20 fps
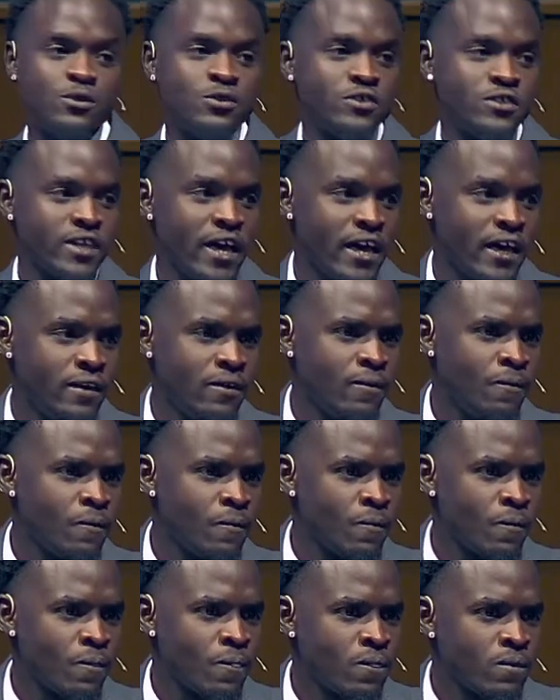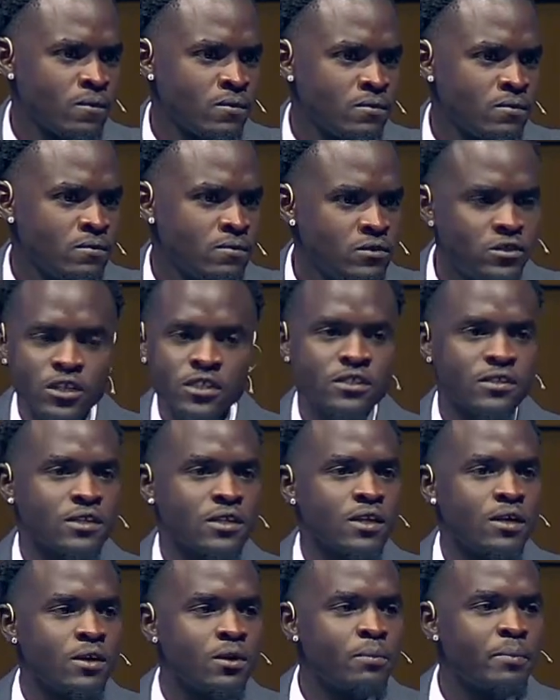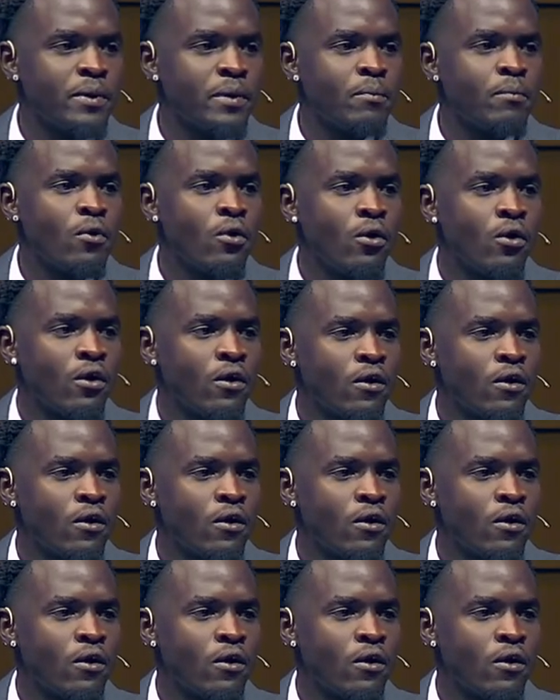say just a little bit more.